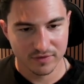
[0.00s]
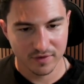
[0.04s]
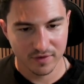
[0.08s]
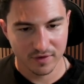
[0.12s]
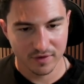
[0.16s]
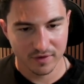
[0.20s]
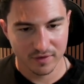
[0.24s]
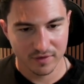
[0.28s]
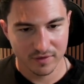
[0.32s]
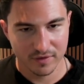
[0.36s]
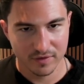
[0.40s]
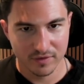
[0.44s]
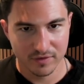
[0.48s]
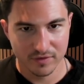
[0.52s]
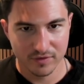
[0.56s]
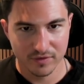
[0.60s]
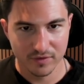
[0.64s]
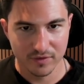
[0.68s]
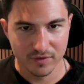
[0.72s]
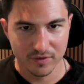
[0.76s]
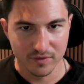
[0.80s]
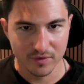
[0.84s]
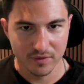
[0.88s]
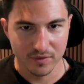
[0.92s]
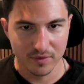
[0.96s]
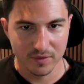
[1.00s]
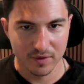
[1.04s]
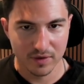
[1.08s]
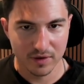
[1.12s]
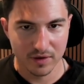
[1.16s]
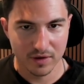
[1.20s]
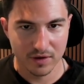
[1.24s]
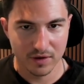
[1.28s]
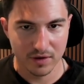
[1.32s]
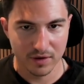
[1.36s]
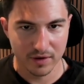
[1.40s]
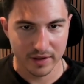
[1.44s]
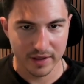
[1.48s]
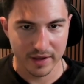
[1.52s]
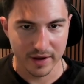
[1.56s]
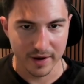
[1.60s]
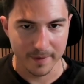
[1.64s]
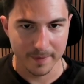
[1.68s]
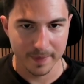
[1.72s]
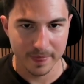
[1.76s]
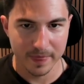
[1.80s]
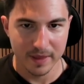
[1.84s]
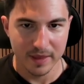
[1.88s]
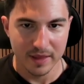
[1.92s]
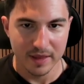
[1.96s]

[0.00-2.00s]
starting to cook here.